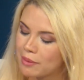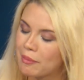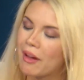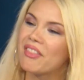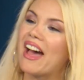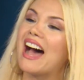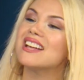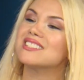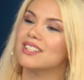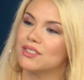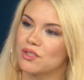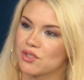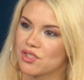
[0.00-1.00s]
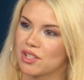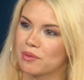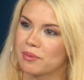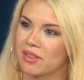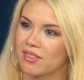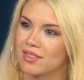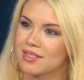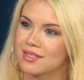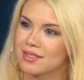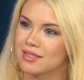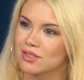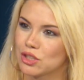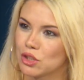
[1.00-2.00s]
about the Assad regime in
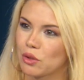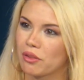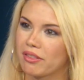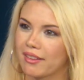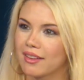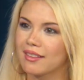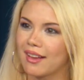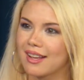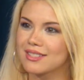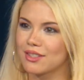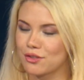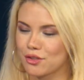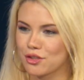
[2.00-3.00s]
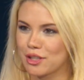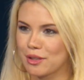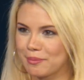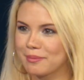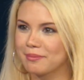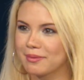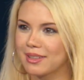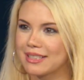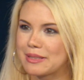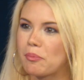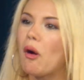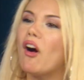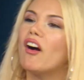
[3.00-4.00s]
this? Do you think the Assad regime
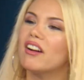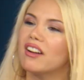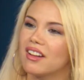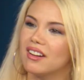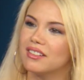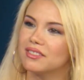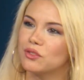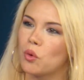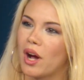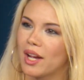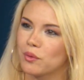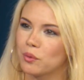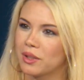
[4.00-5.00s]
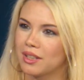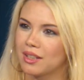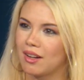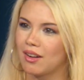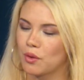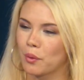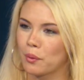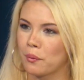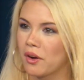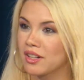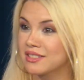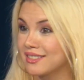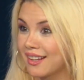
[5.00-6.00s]
is part of why we are where we
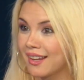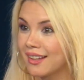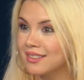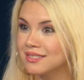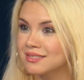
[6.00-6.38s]
are today?